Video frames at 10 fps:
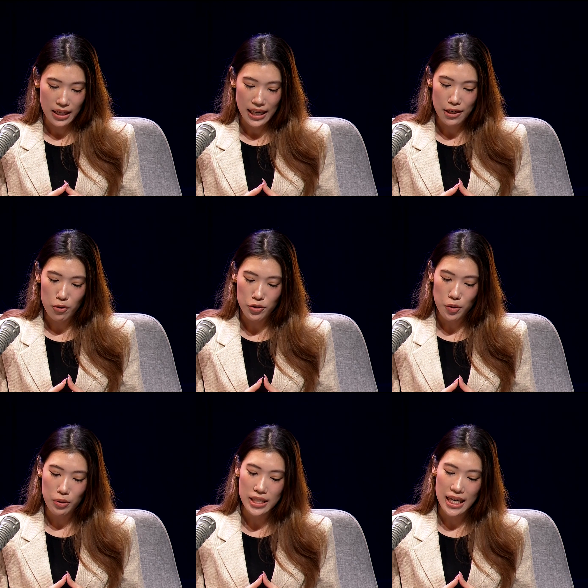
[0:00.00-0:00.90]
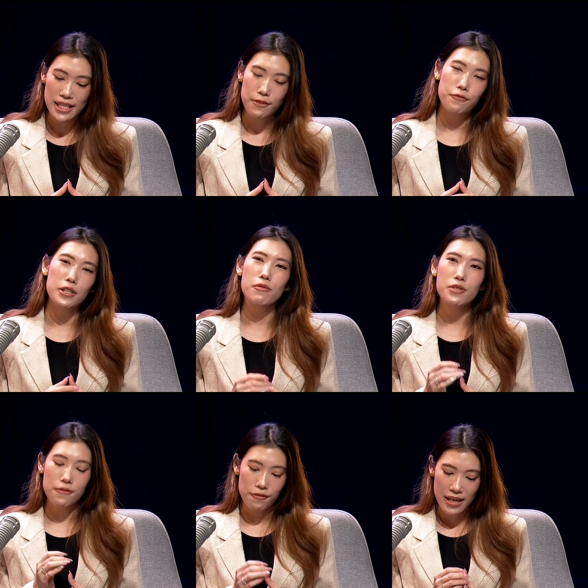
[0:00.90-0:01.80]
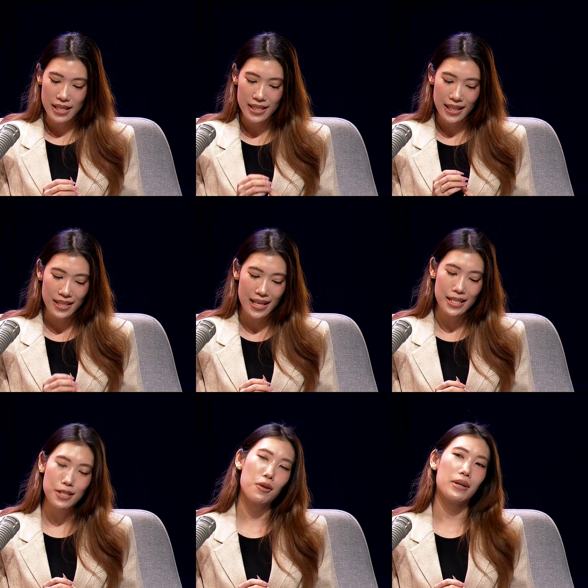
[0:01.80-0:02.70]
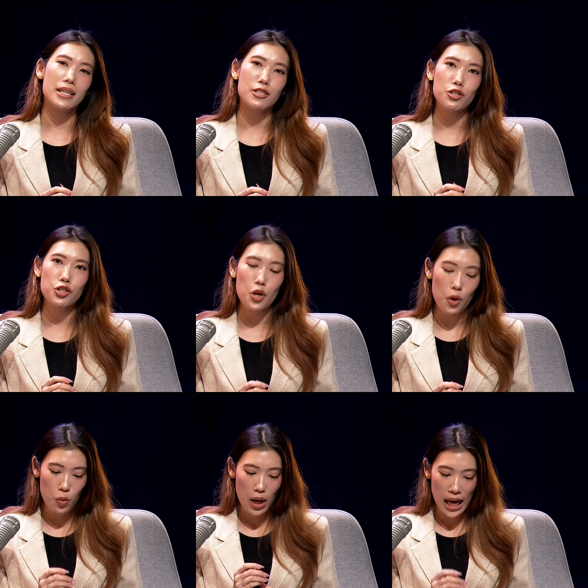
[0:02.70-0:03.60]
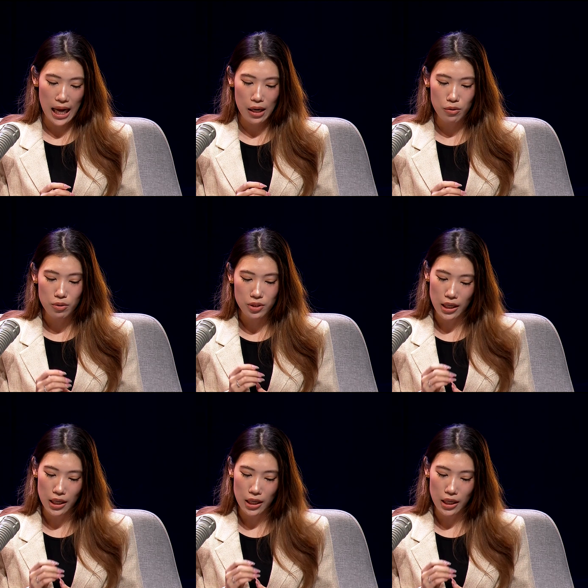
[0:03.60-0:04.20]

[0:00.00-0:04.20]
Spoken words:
it also contains a few different success stories to show how